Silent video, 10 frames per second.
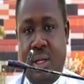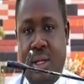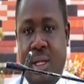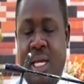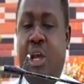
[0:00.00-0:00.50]

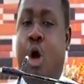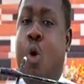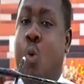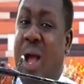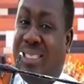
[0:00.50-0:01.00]
He
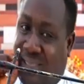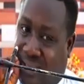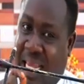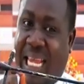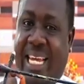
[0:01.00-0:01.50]
always
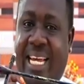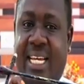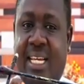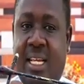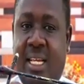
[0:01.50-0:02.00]
seek
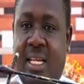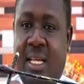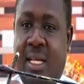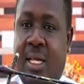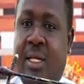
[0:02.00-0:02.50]

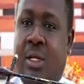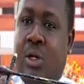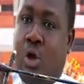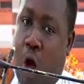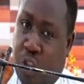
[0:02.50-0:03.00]

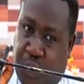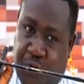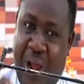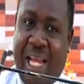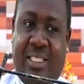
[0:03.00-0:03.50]
God's
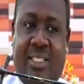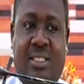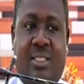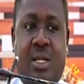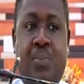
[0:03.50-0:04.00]
face
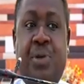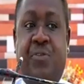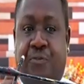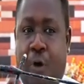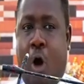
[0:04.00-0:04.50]

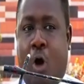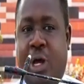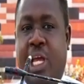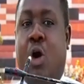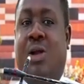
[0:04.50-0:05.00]
before
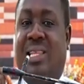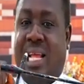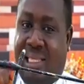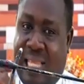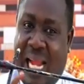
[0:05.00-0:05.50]
he
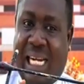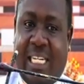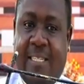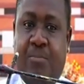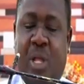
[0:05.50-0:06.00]
undertake
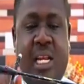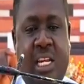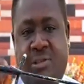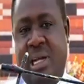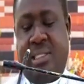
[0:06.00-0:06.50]
any
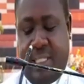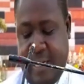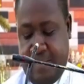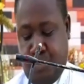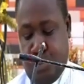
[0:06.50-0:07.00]
risk,
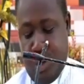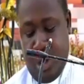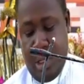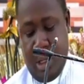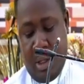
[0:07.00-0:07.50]

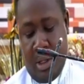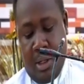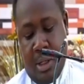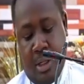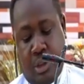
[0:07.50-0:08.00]

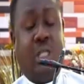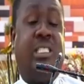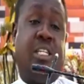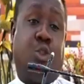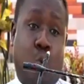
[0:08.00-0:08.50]
such
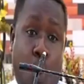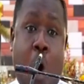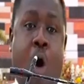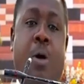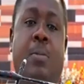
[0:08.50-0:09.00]
as
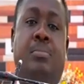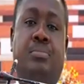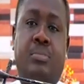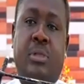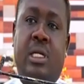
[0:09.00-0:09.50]
war.
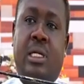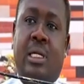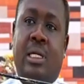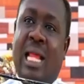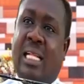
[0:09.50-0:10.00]

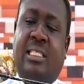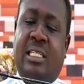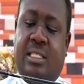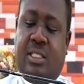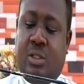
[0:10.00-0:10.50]
That
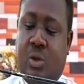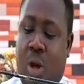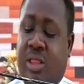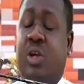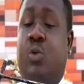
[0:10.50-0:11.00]
is one
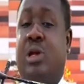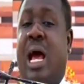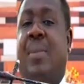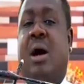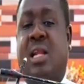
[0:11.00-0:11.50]
thing we know
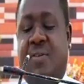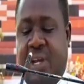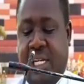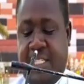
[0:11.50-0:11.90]
about David.